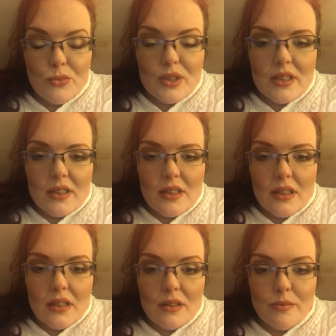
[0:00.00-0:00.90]
What's that
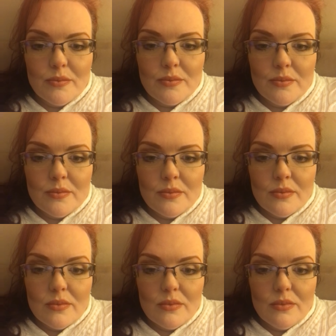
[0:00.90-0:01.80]
tell you?
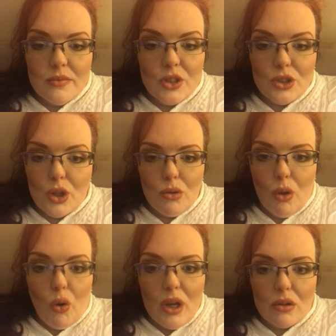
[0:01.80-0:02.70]
There's no
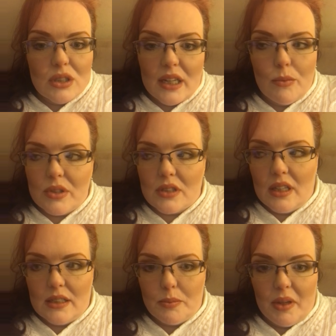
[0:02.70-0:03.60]
loyalty with
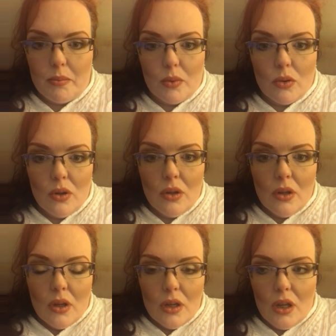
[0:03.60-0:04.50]
these people.
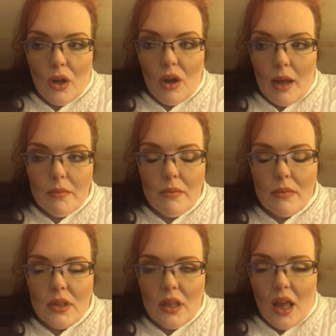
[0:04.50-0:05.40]
You know, I'm
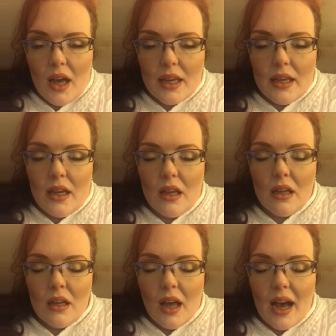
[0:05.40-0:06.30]
lucky.
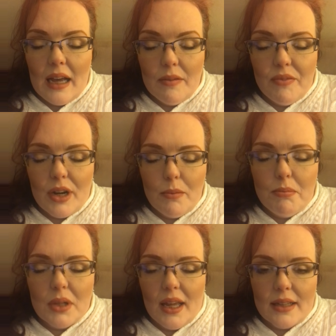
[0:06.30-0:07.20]
I am very
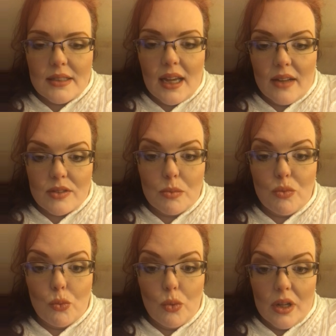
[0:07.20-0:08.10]
blessed to have some
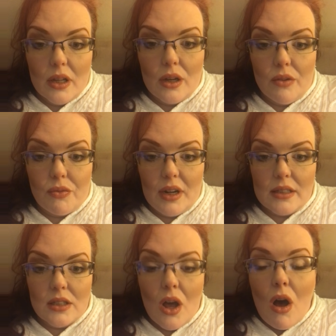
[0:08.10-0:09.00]
really good
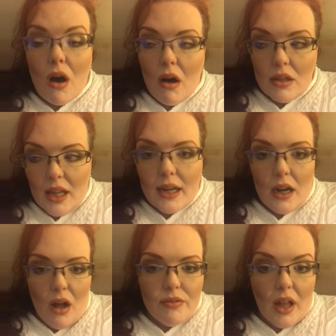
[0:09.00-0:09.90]
friends online and
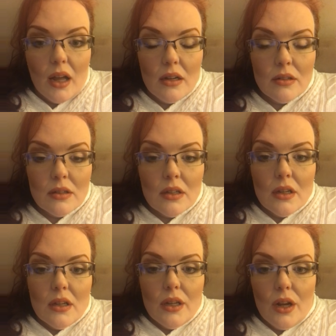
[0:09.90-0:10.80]
offline.
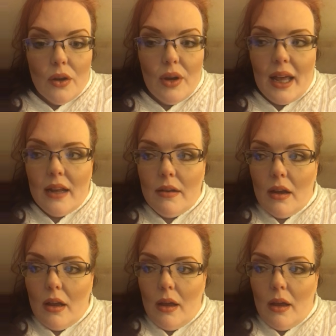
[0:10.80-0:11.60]
You know, and